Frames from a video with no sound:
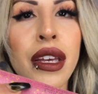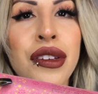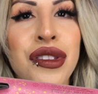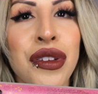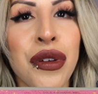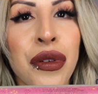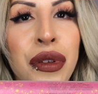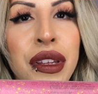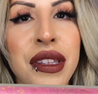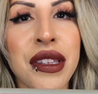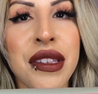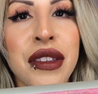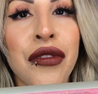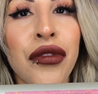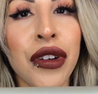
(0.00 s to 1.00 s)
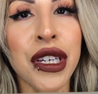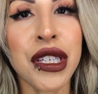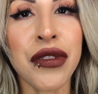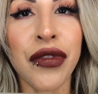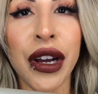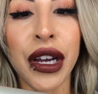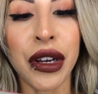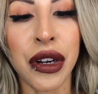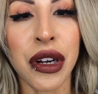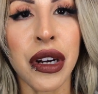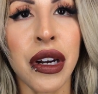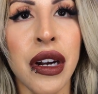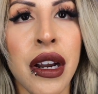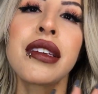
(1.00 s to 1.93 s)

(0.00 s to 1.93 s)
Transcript: So this is the Frizz Fighter.